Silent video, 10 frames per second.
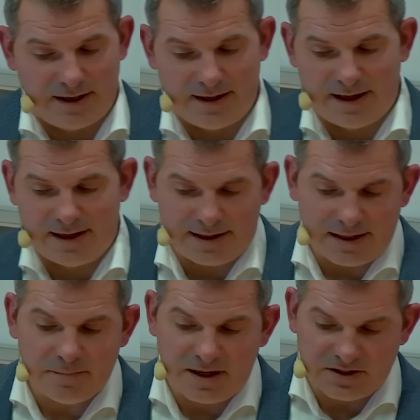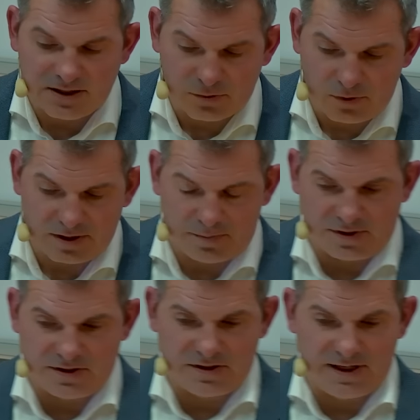I didn't mention it during the
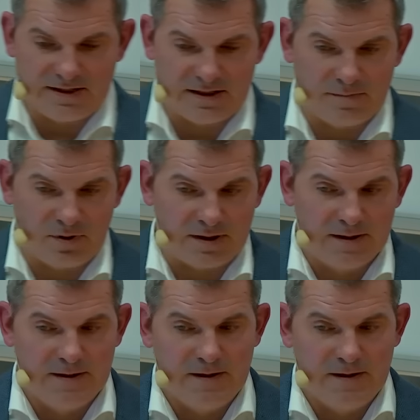presentation, but